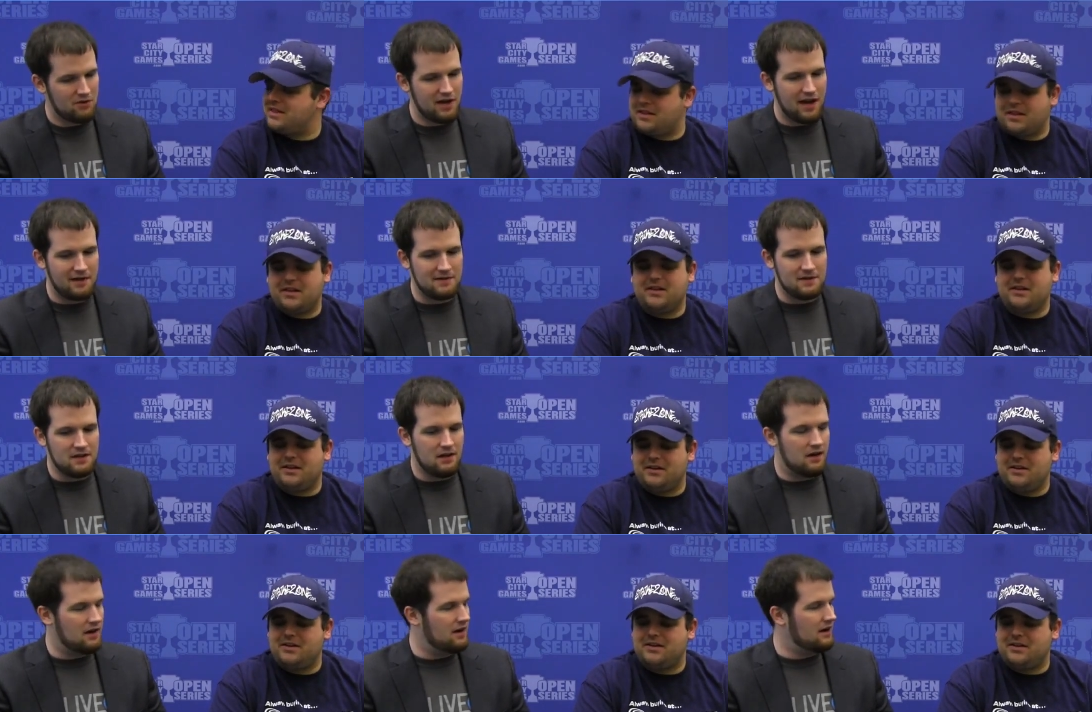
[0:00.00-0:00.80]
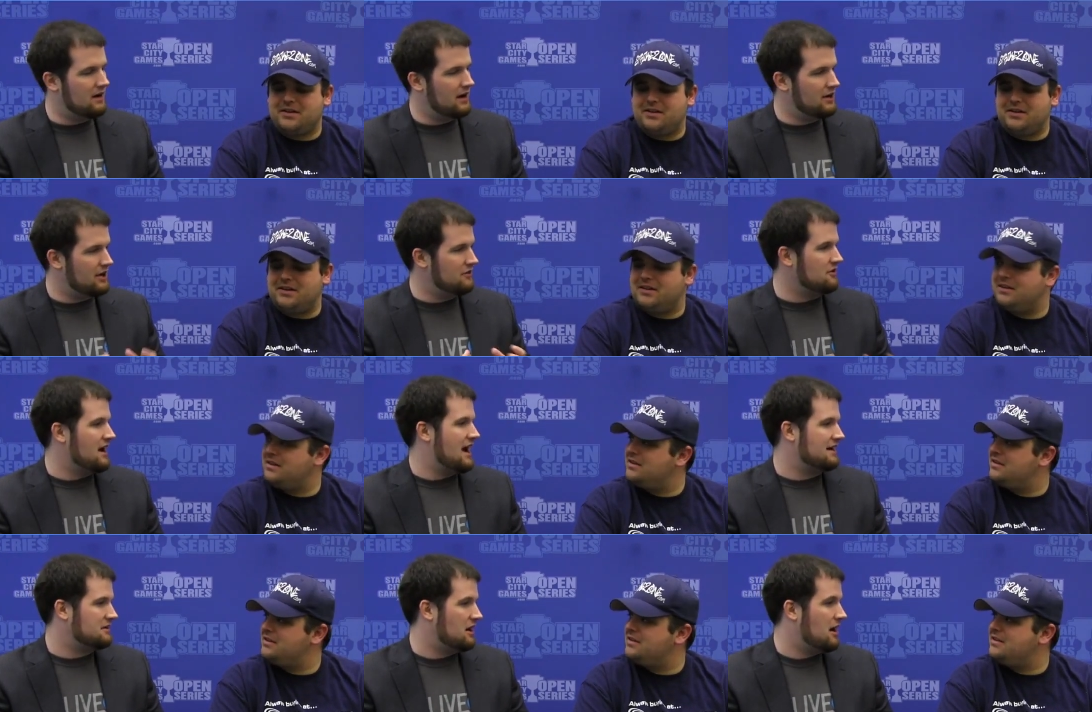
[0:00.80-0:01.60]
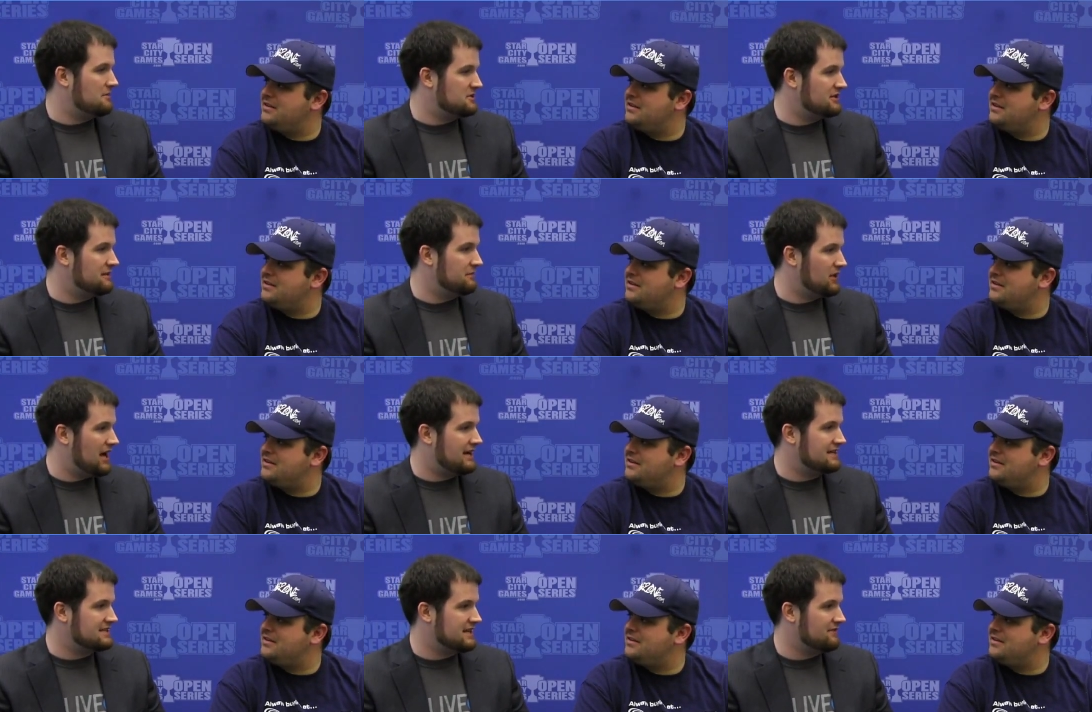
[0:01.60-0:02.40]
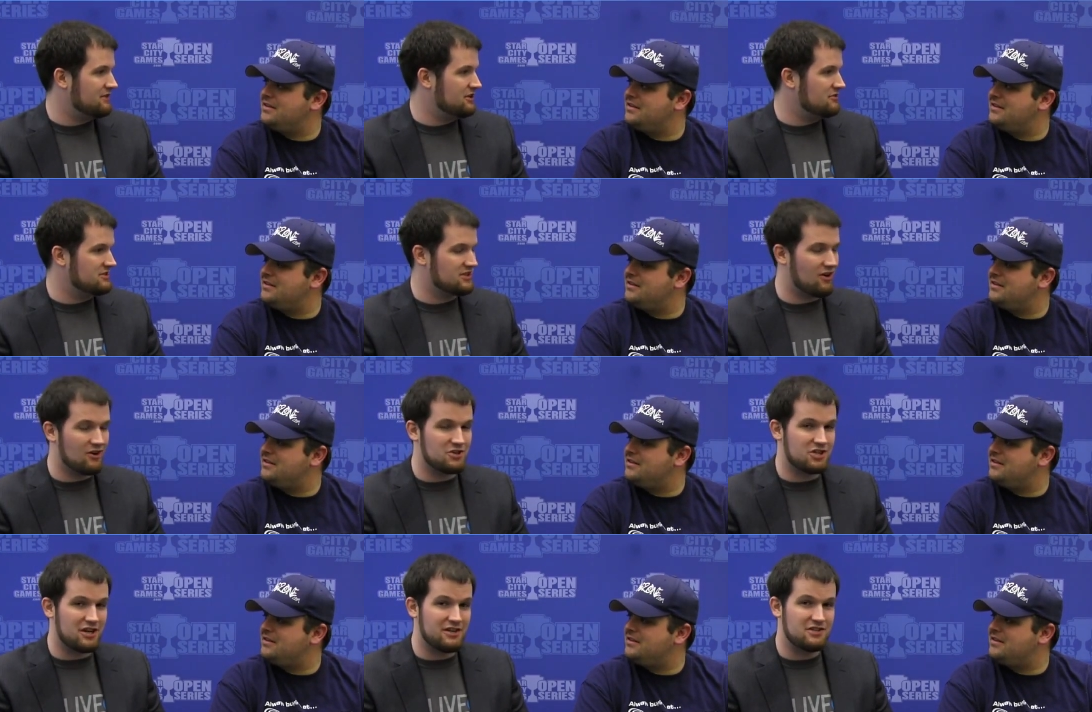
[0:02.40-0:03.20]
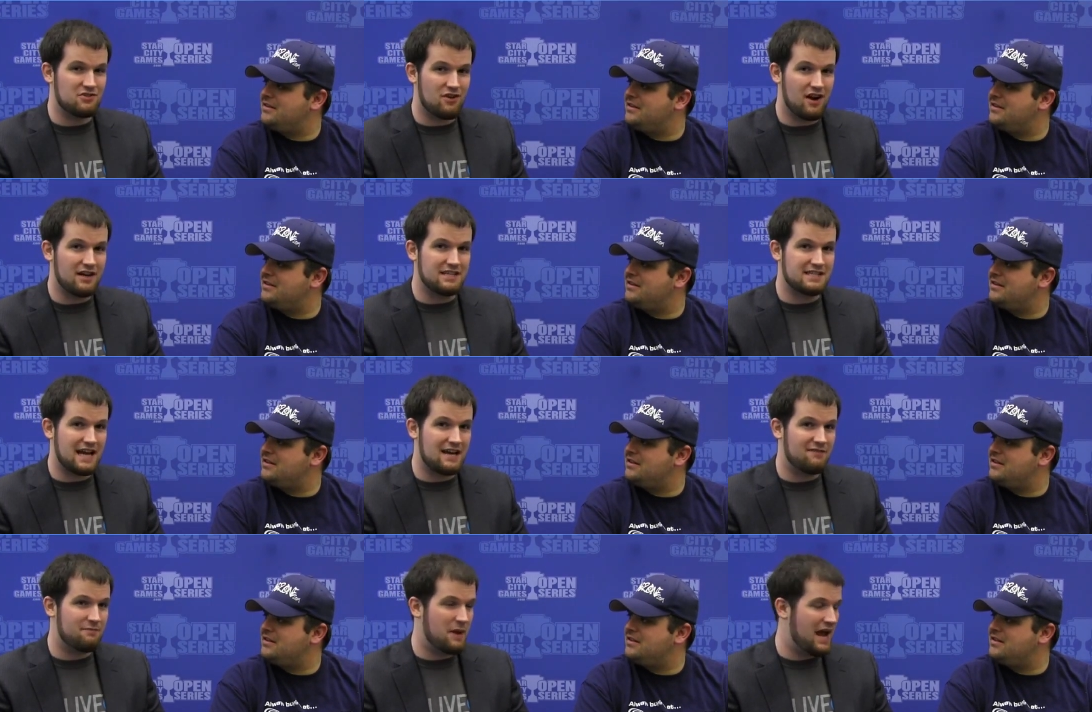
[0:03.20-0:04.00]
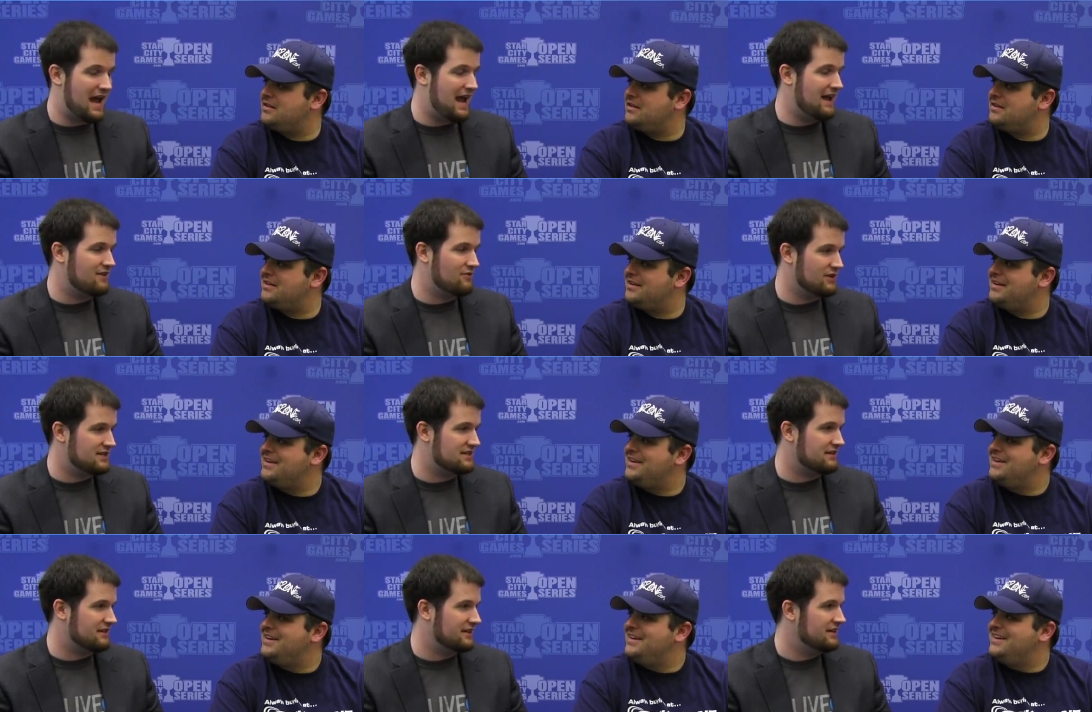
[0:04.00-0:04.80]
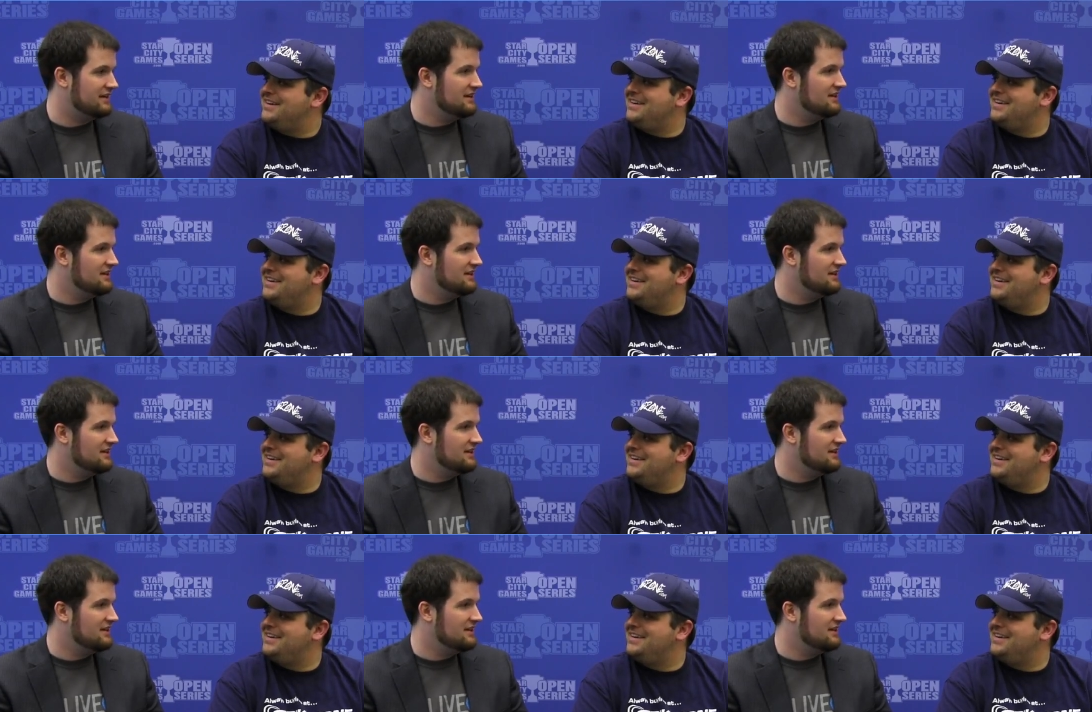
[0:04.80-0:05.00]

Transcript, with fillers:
Speaker 1: Okay, uh, another act- option that Black has given you is a card Shaheen Soorani's kind of panned recently,